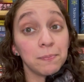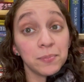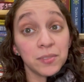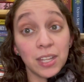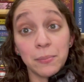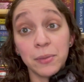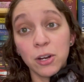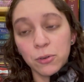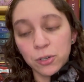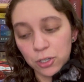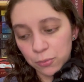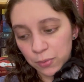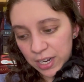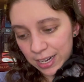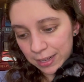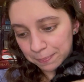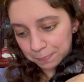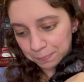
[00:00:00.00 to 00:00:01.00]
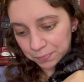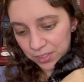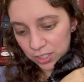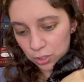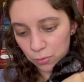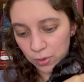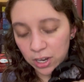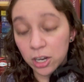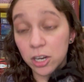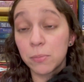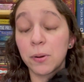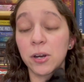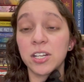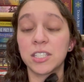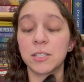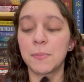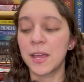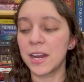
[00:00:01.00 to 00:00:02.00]
let me know what you're reading, doing. Are you
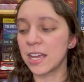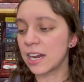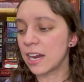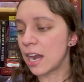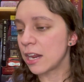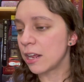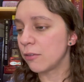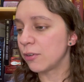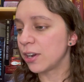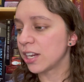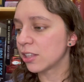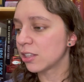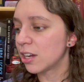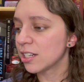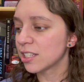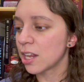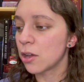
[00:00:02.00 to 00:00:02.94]
participating in any readathons?